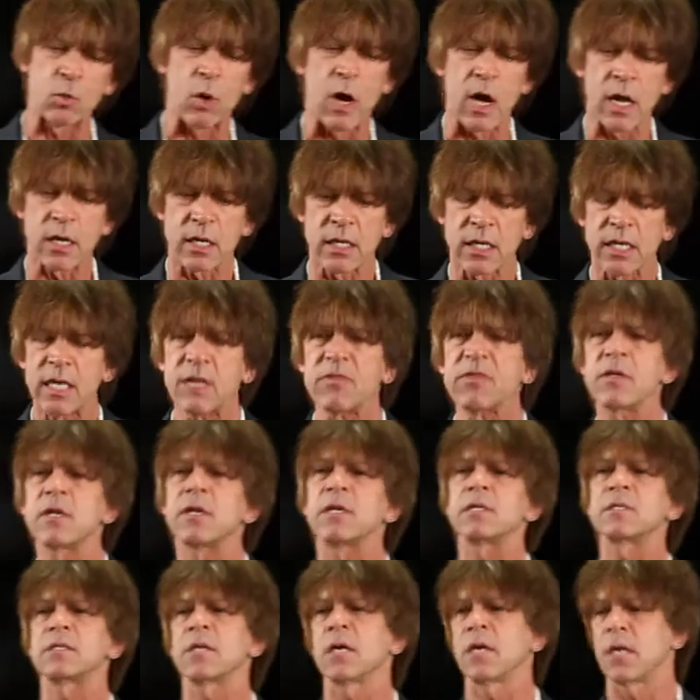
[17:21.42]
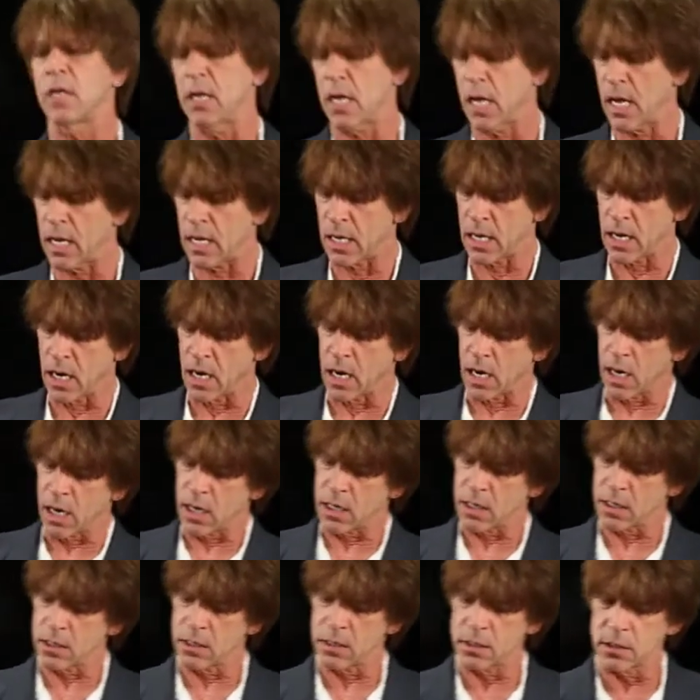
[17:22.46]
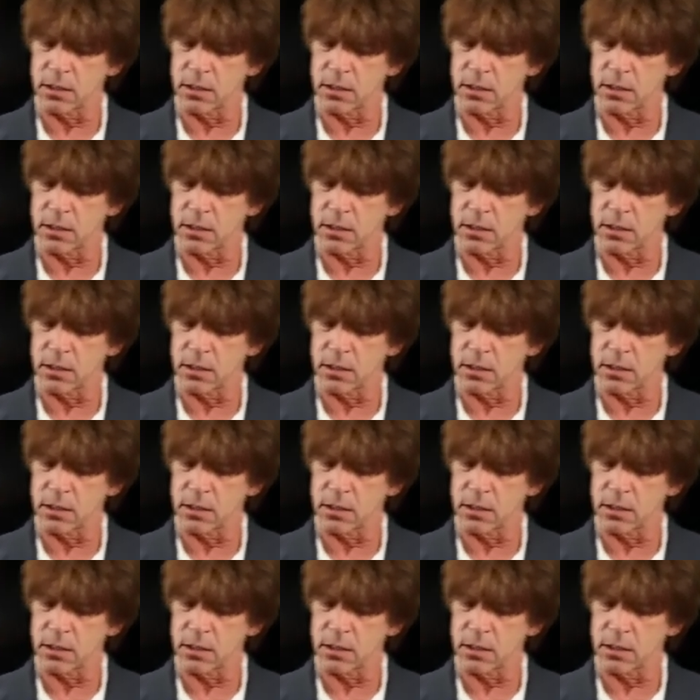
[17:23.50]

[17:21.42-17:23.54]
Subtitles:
one, and Ethan is a